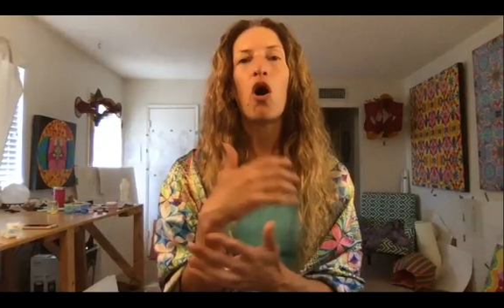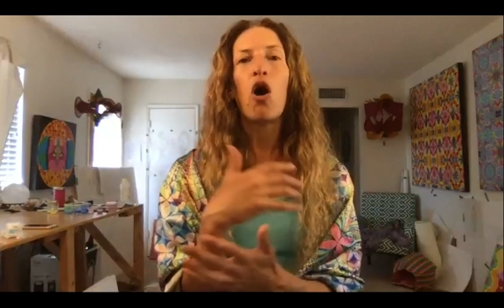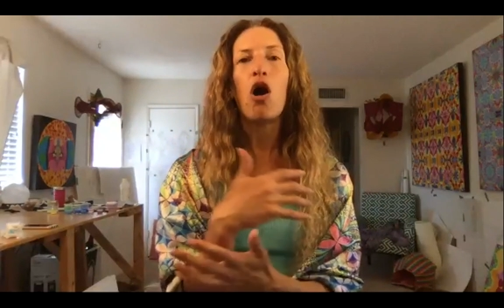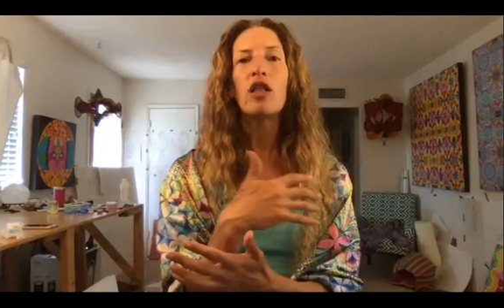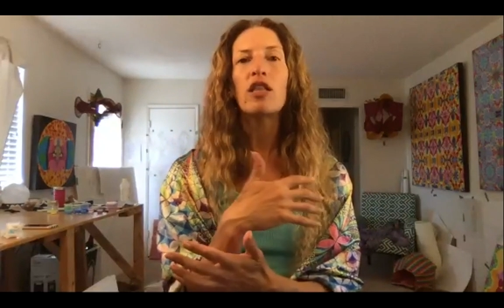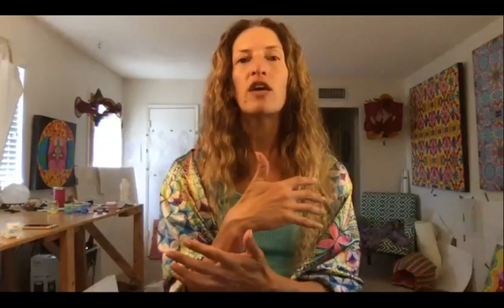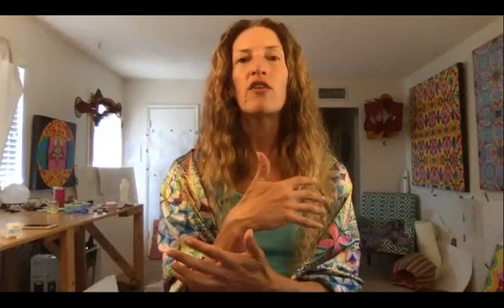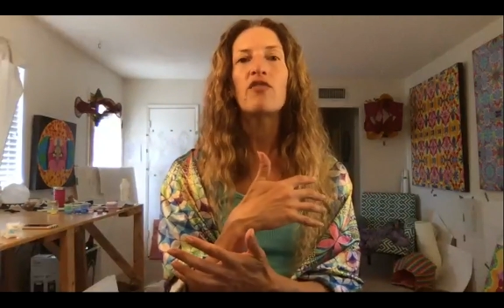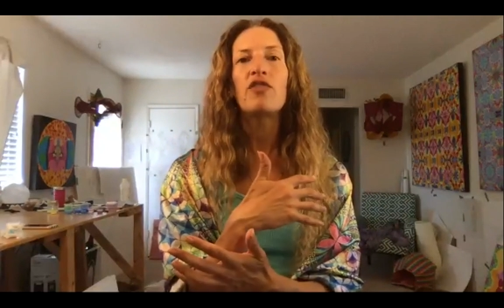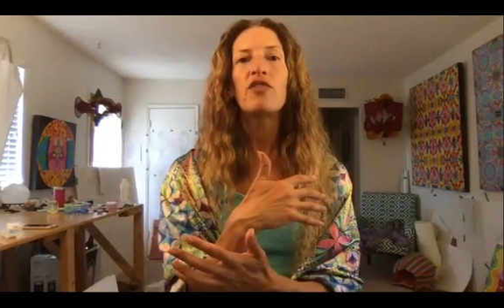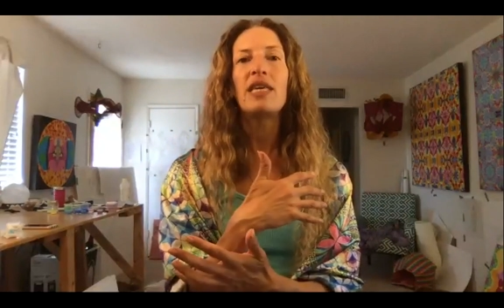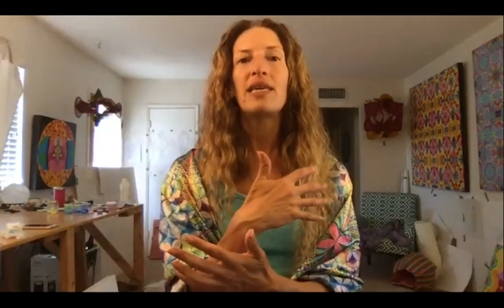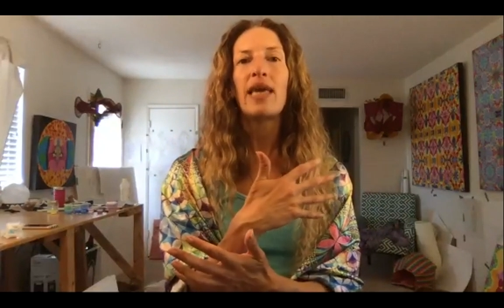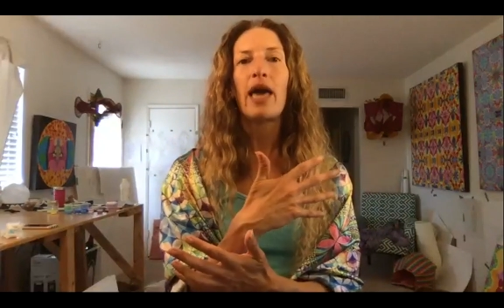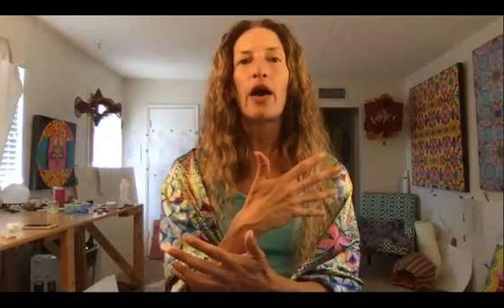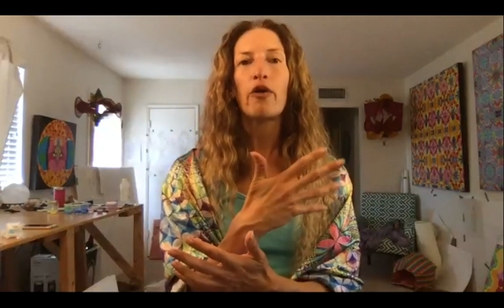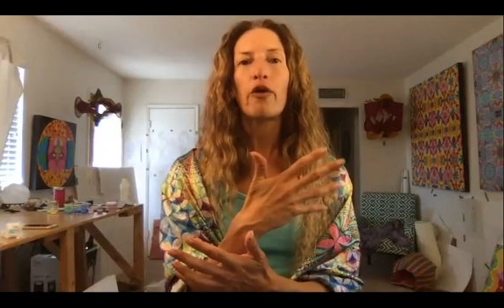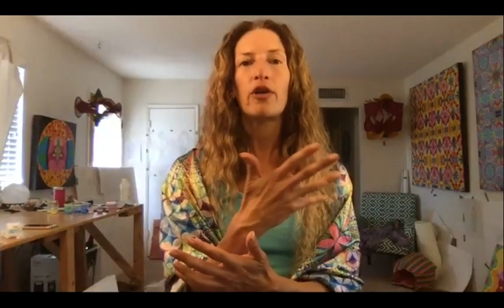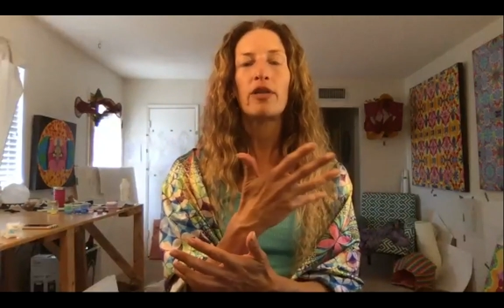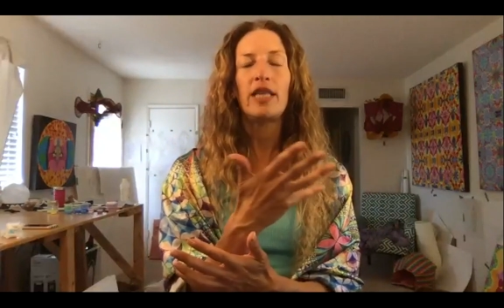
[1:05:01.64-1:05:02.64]
all of the
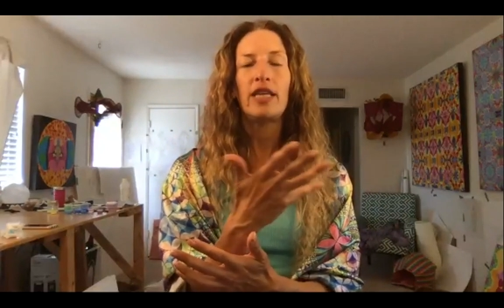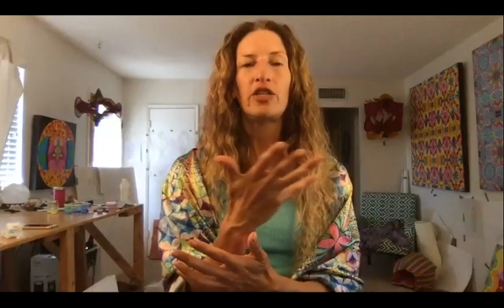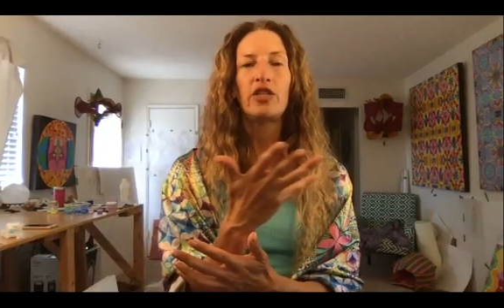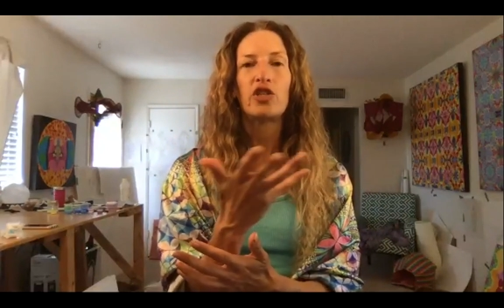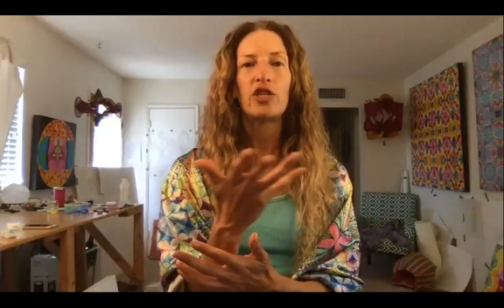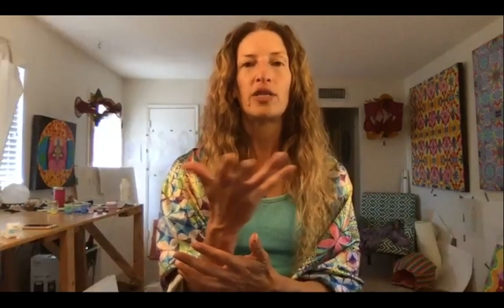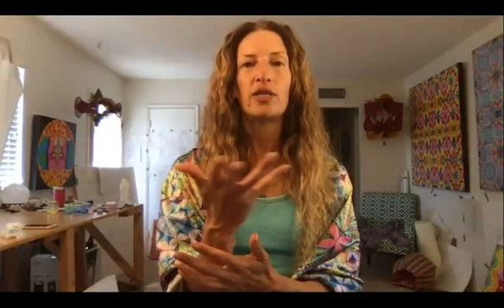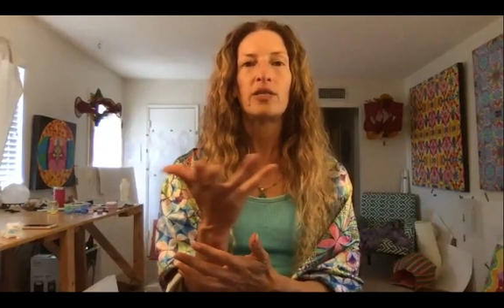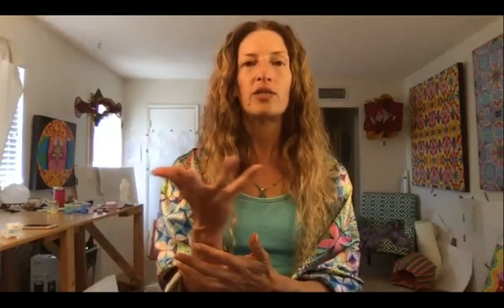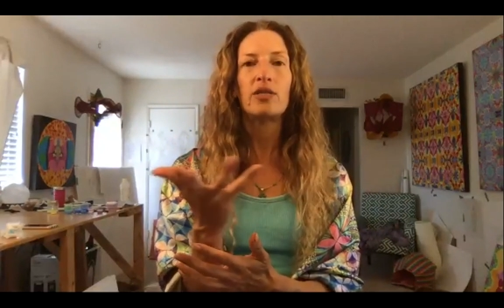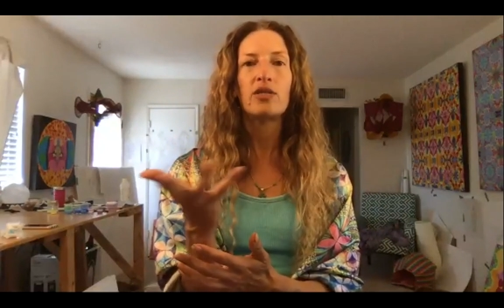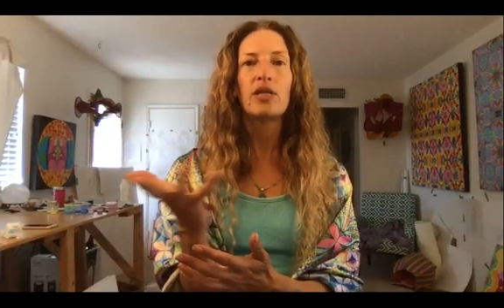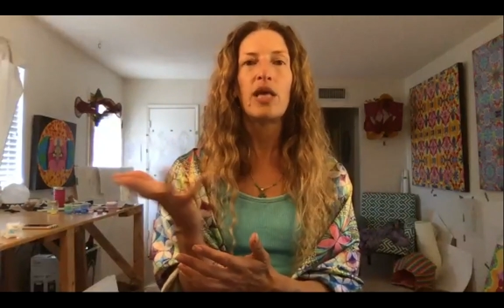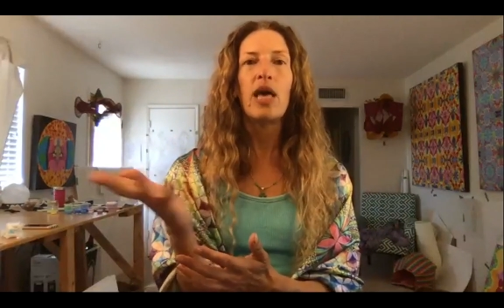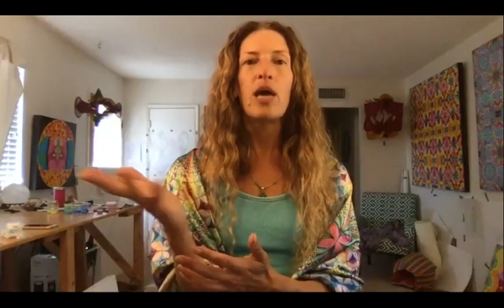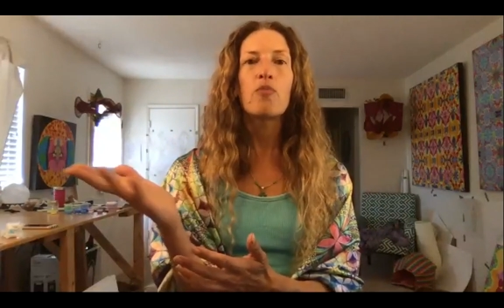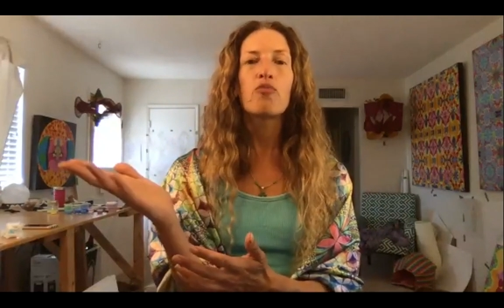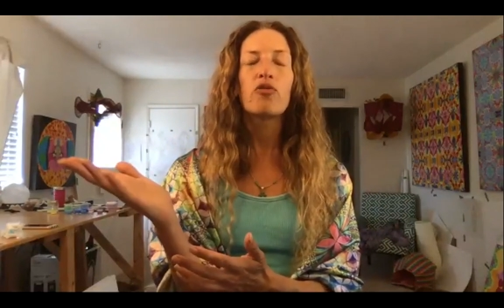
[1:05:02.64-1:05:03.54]
calculations,